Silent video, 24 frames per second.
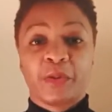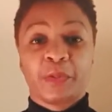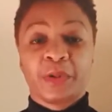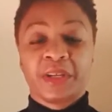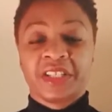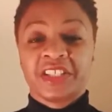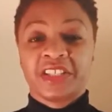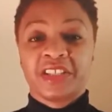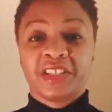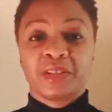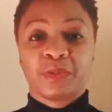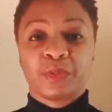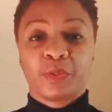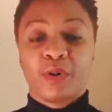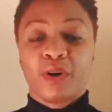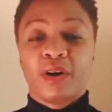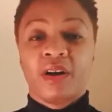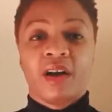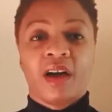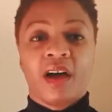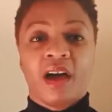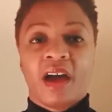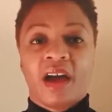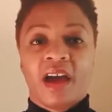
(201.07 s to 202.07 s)
which is
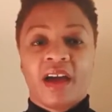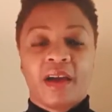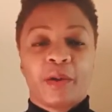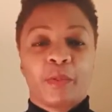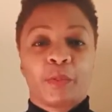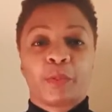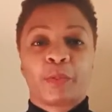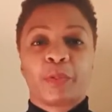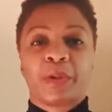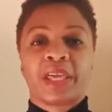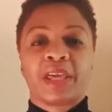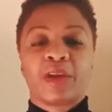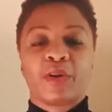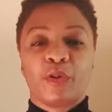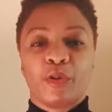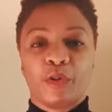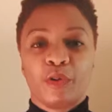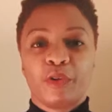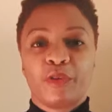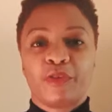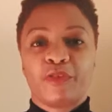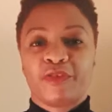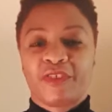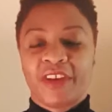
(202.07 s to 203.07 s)
what we
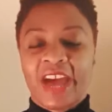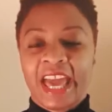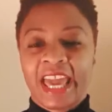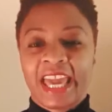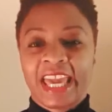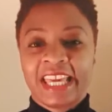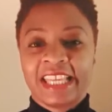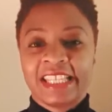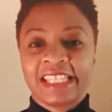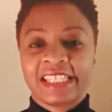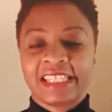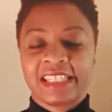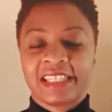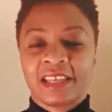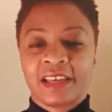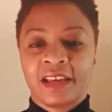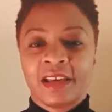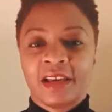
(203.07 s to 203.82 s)
all face.